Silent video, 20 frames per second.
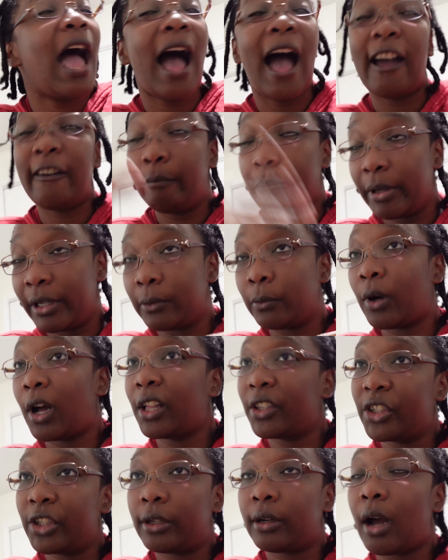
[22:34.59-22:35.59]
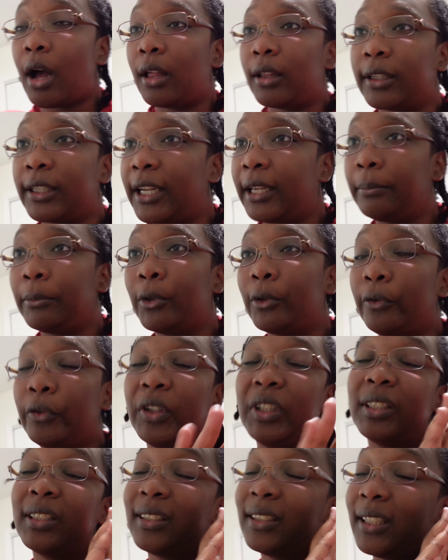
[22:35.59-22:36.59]
I've been watching holiday
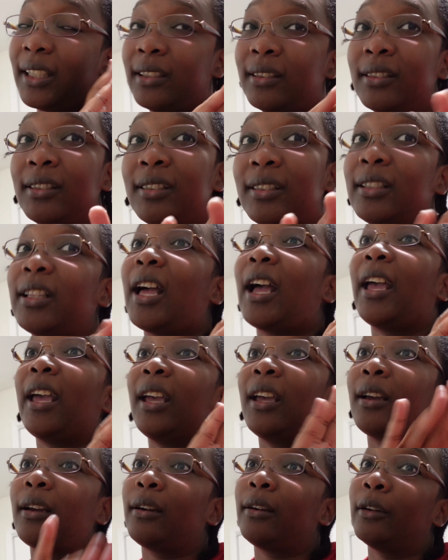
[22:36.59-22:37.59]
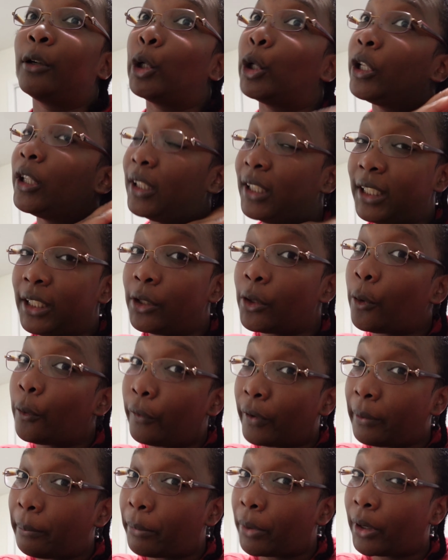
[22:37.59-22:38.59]
movies since like early
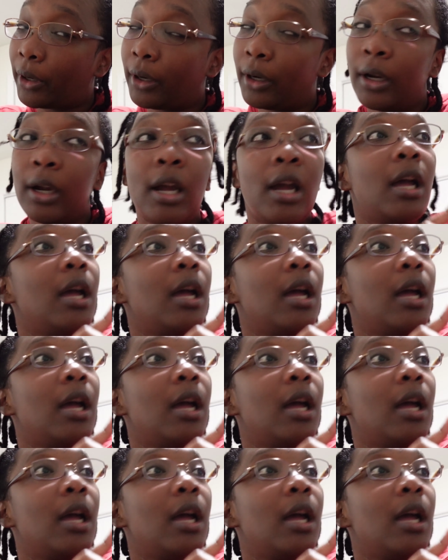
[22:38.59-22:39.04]
November.